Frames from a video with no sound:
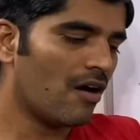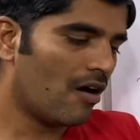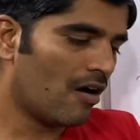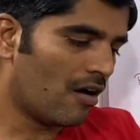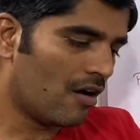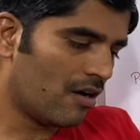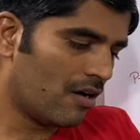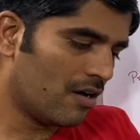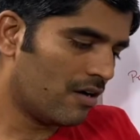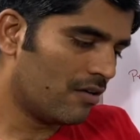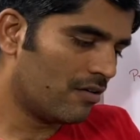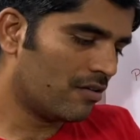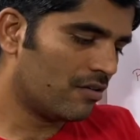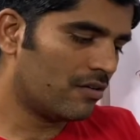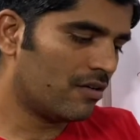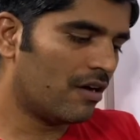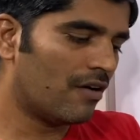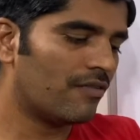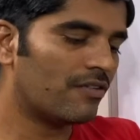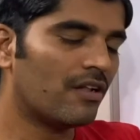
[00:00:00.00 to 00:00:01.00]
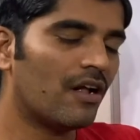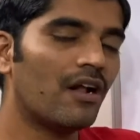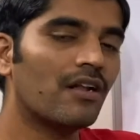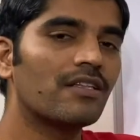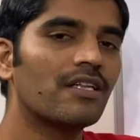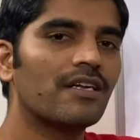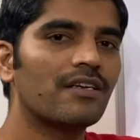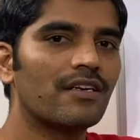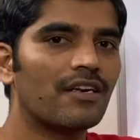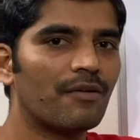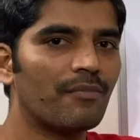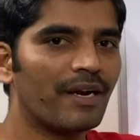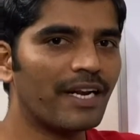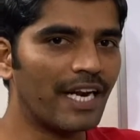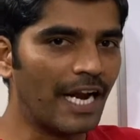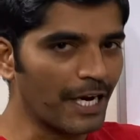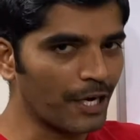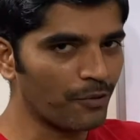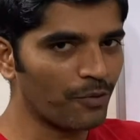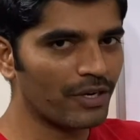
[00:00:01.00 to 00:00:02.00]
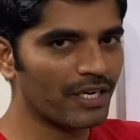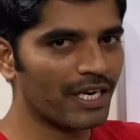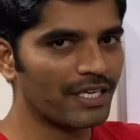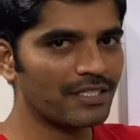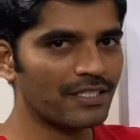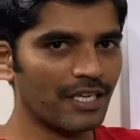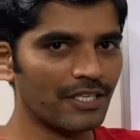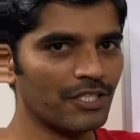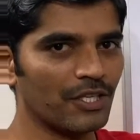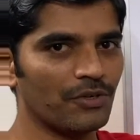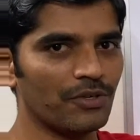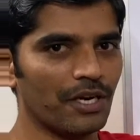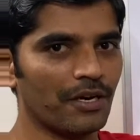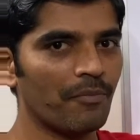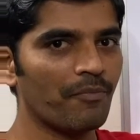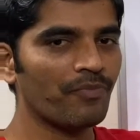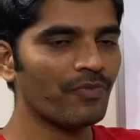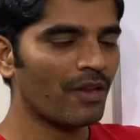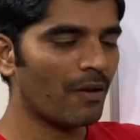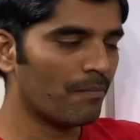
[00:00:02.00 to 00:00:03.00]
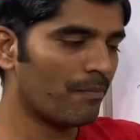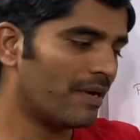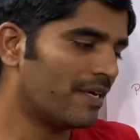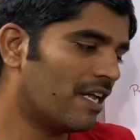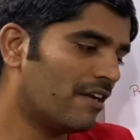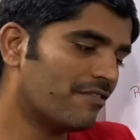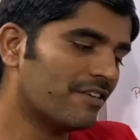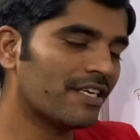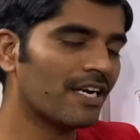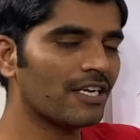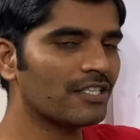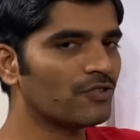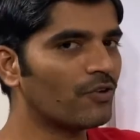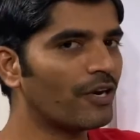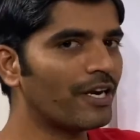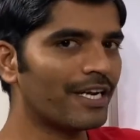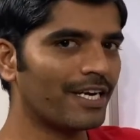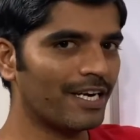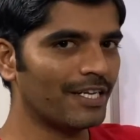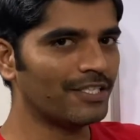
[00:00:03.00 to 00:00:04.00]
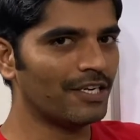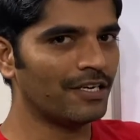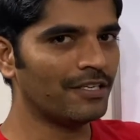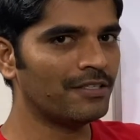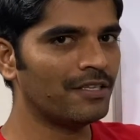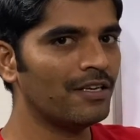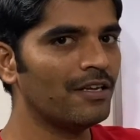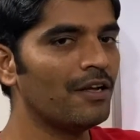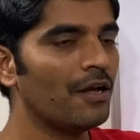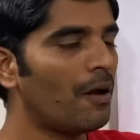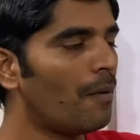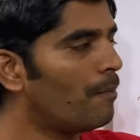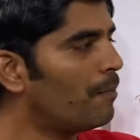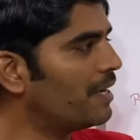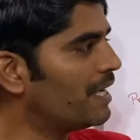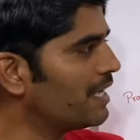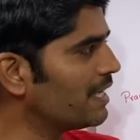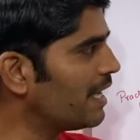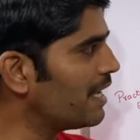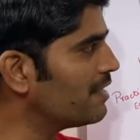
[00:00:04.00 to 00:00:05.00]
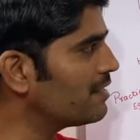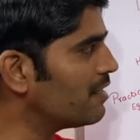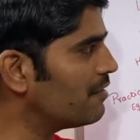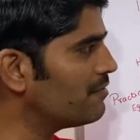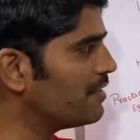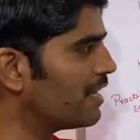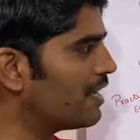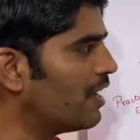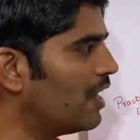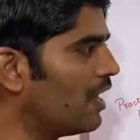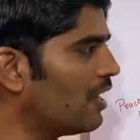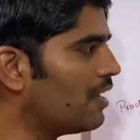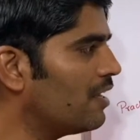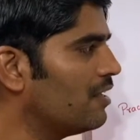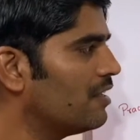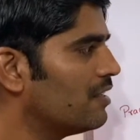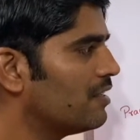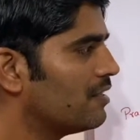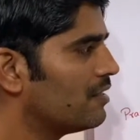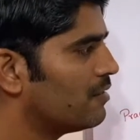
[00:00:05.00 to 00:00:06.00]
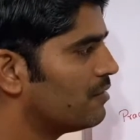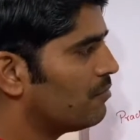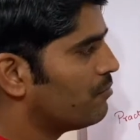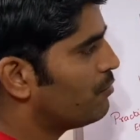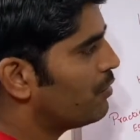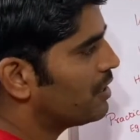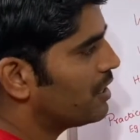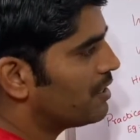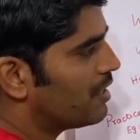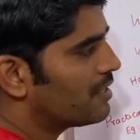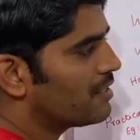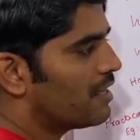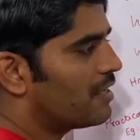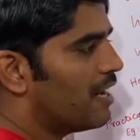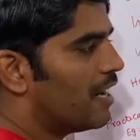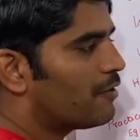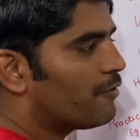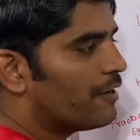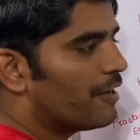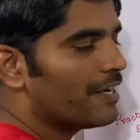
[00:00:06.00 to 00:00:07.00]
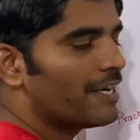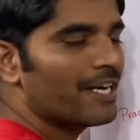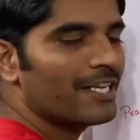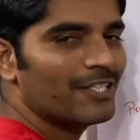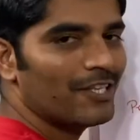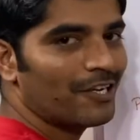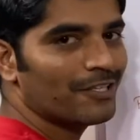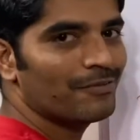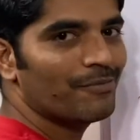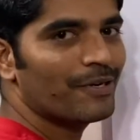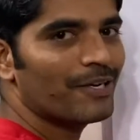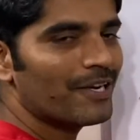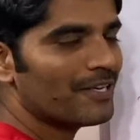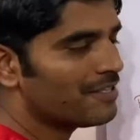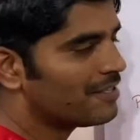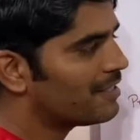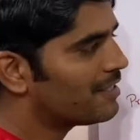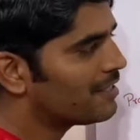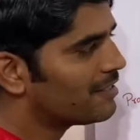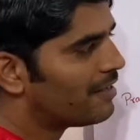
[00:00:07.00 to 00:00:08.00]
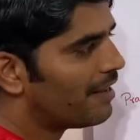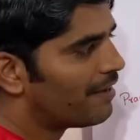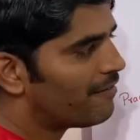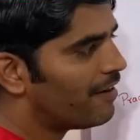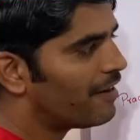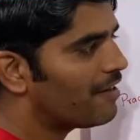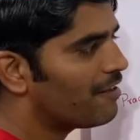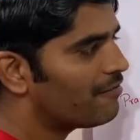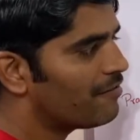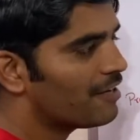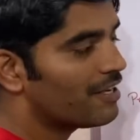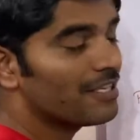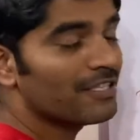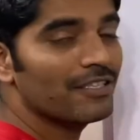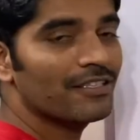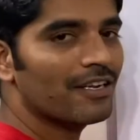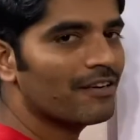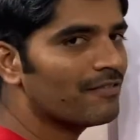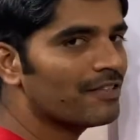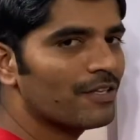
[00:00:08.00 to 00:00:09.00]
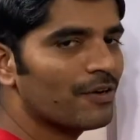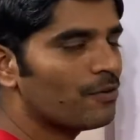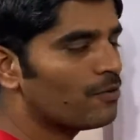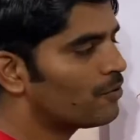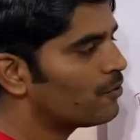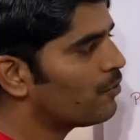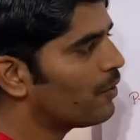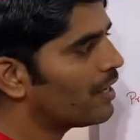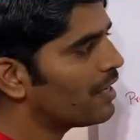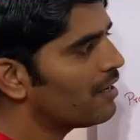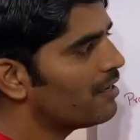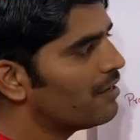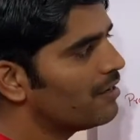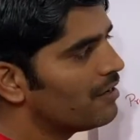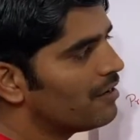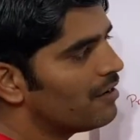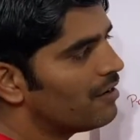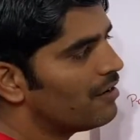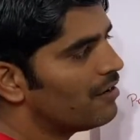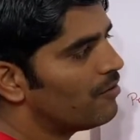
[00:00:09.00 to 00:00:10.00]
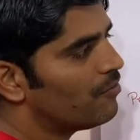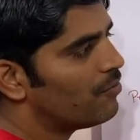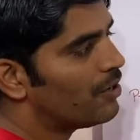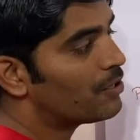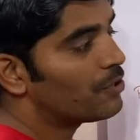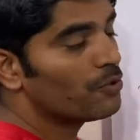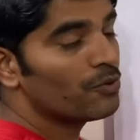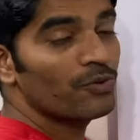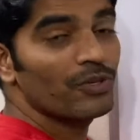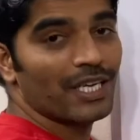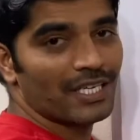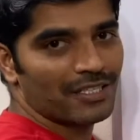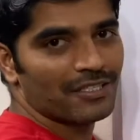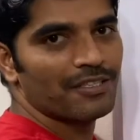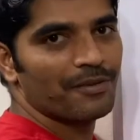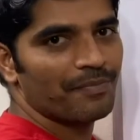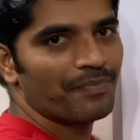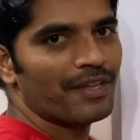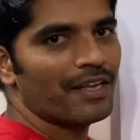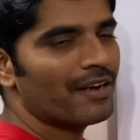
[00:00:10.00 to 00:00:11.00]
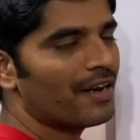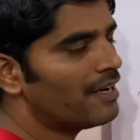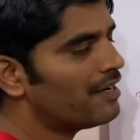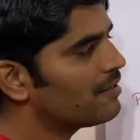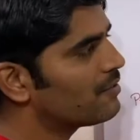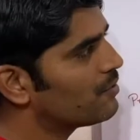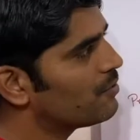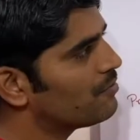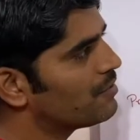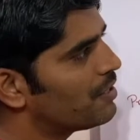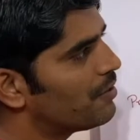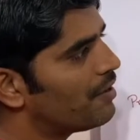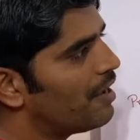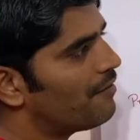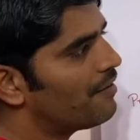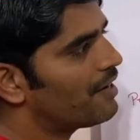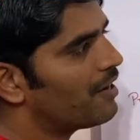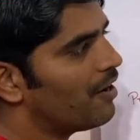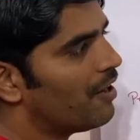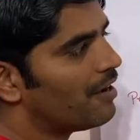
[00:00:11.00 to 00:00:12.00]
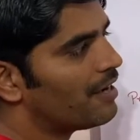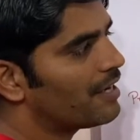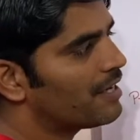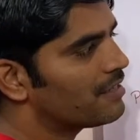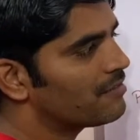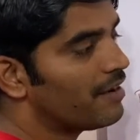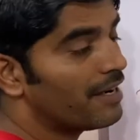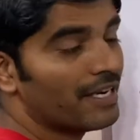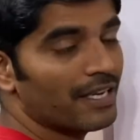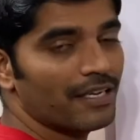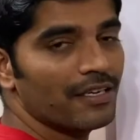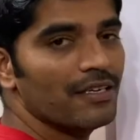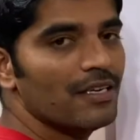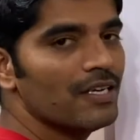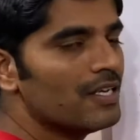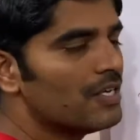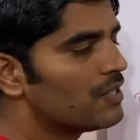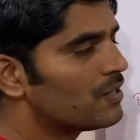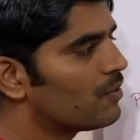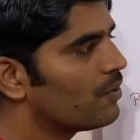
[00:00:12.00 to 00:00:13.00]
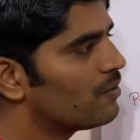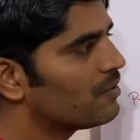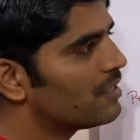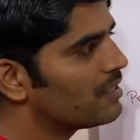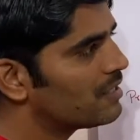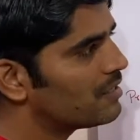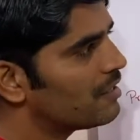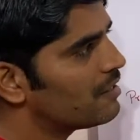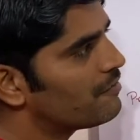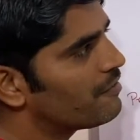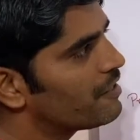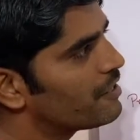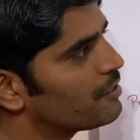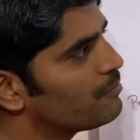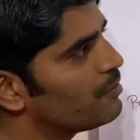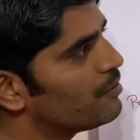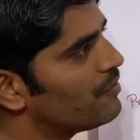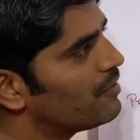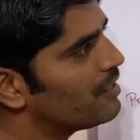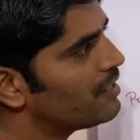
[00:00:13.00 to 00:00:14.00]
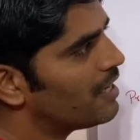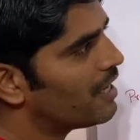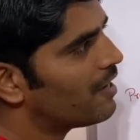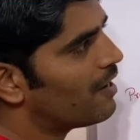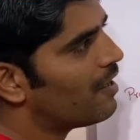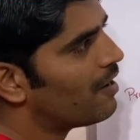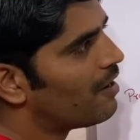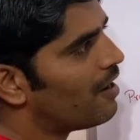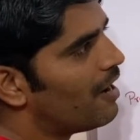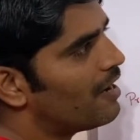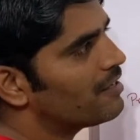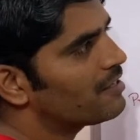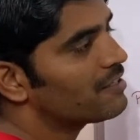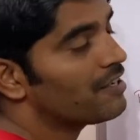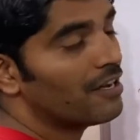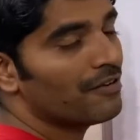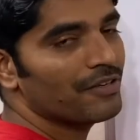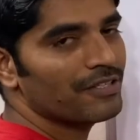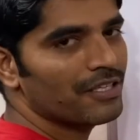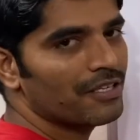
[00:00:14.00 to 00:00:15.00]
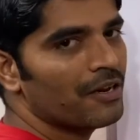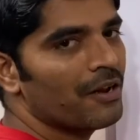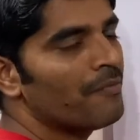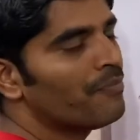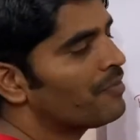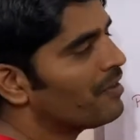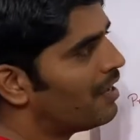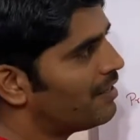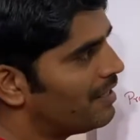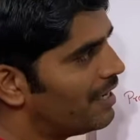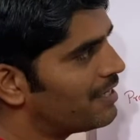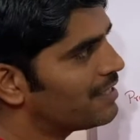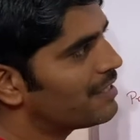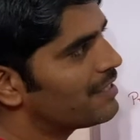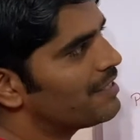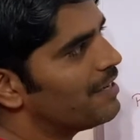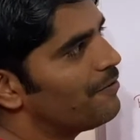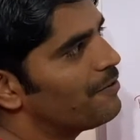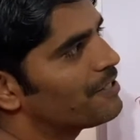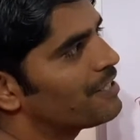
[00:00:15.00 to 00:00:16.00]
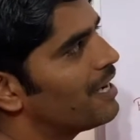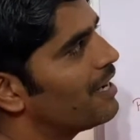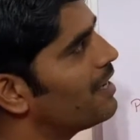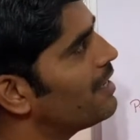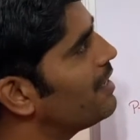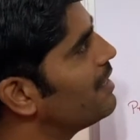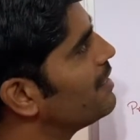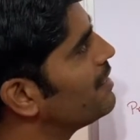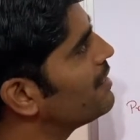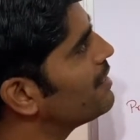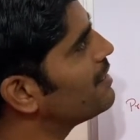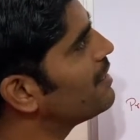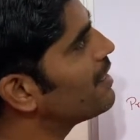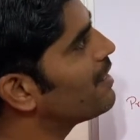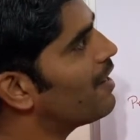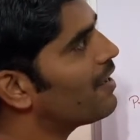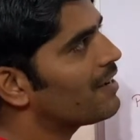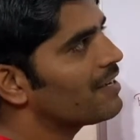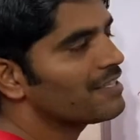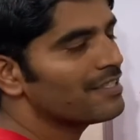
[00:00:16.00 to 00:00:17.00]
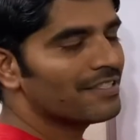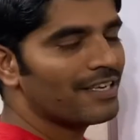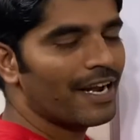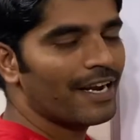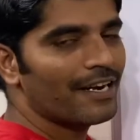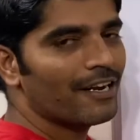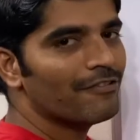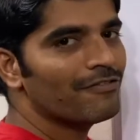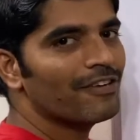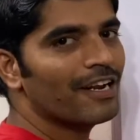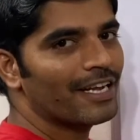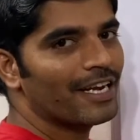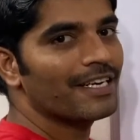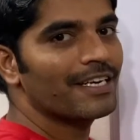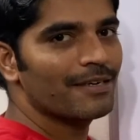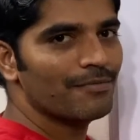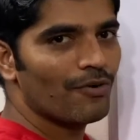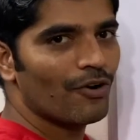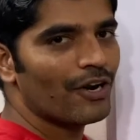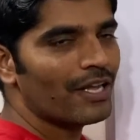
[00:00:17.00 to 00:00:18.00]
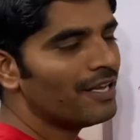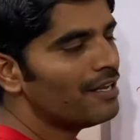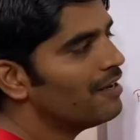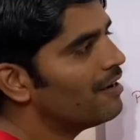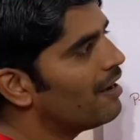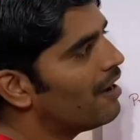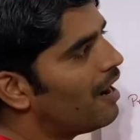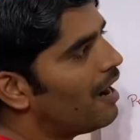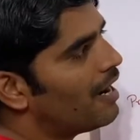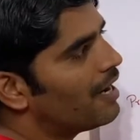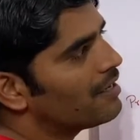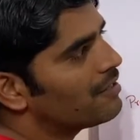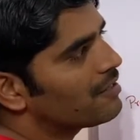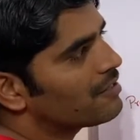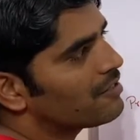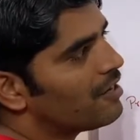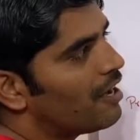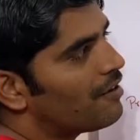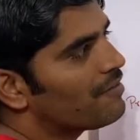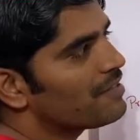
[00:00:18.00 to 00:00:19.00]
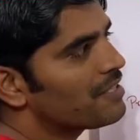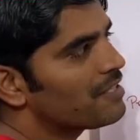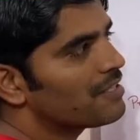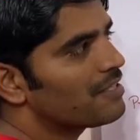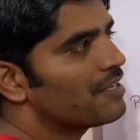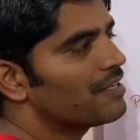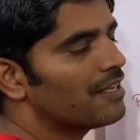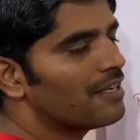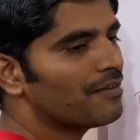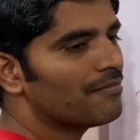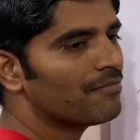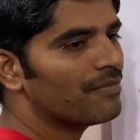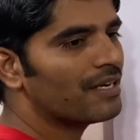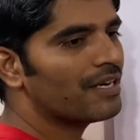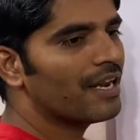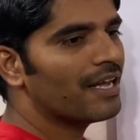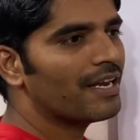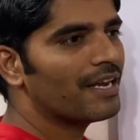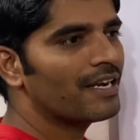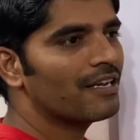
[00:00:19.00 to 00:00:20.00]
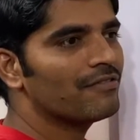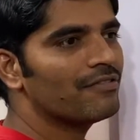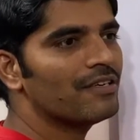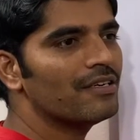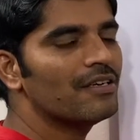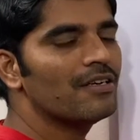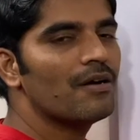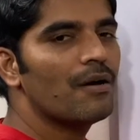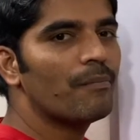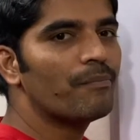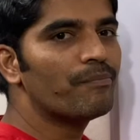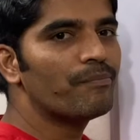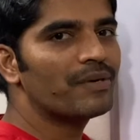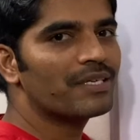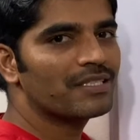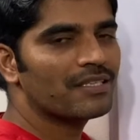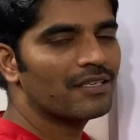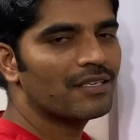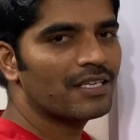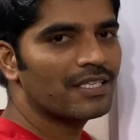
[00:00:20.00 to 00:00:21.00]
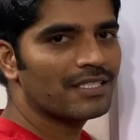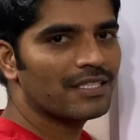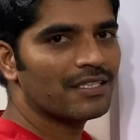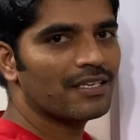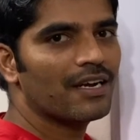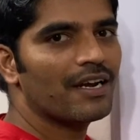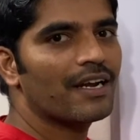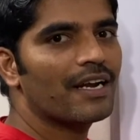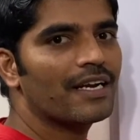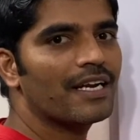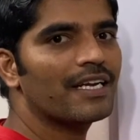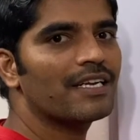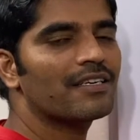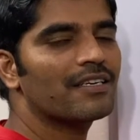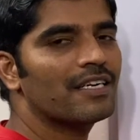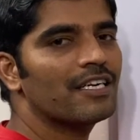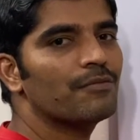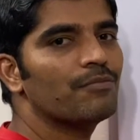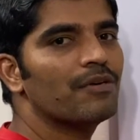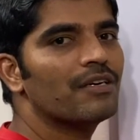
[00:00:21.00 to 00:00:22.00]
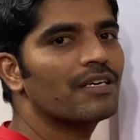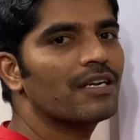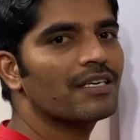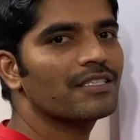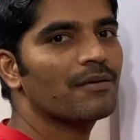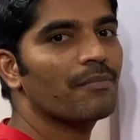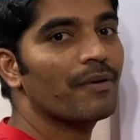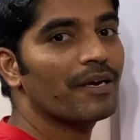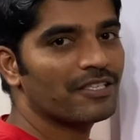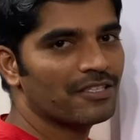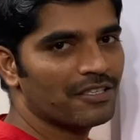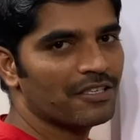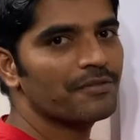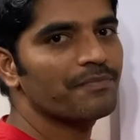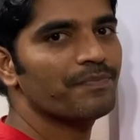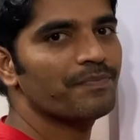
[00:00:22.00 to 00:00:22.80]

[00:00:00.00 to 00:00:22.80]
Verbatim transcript: of all the remaining 91 gets executed, but definitely is going to get a chance. But in case of deadlock, both the threads are not going to get a chance, because it's like waiting for each other without knowing what to do next, right? So without having a lock, it is waiting. So this is the difference between deadlock and starvation. That is the reason I was telling, deadlock is kind of like a dead body, and the starvation is nothing but like kind of a person is getting treatment as a patient,